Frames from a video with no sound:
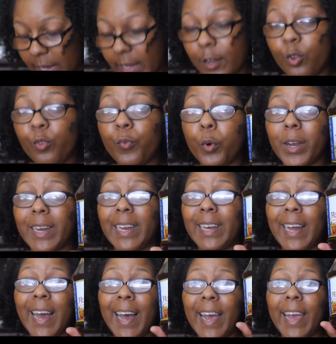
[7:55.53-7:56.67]
It is $4.99.
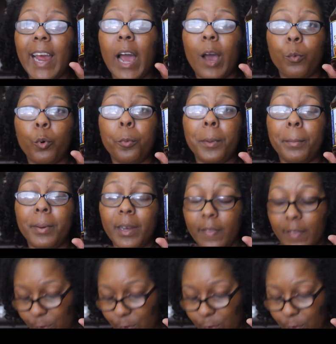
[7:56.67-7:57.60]
I will be putting